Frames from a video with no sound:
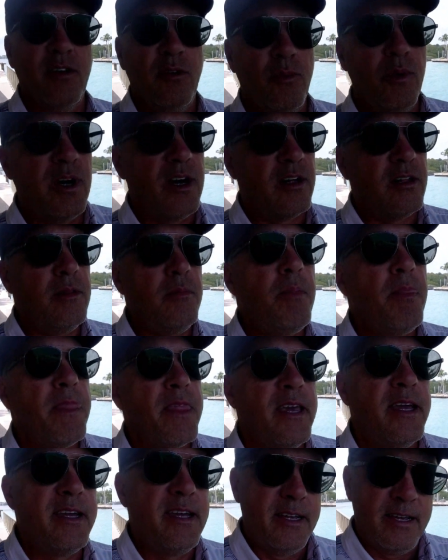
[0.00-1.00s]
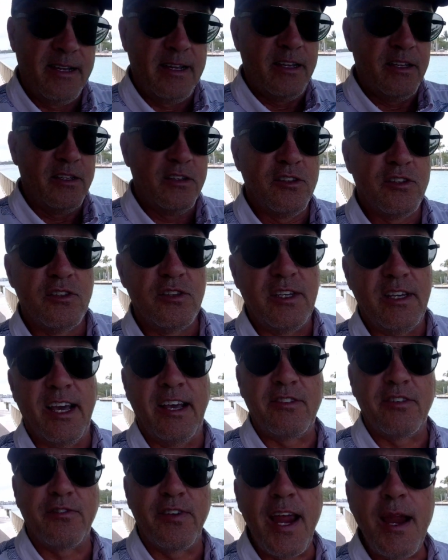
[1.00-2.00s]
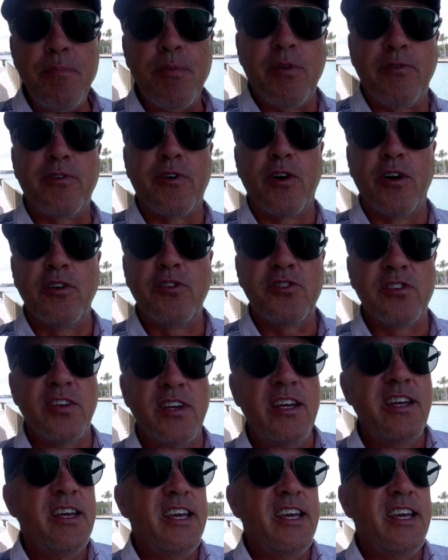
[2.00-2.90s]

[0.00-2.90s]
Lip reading: Well, as of April 1st,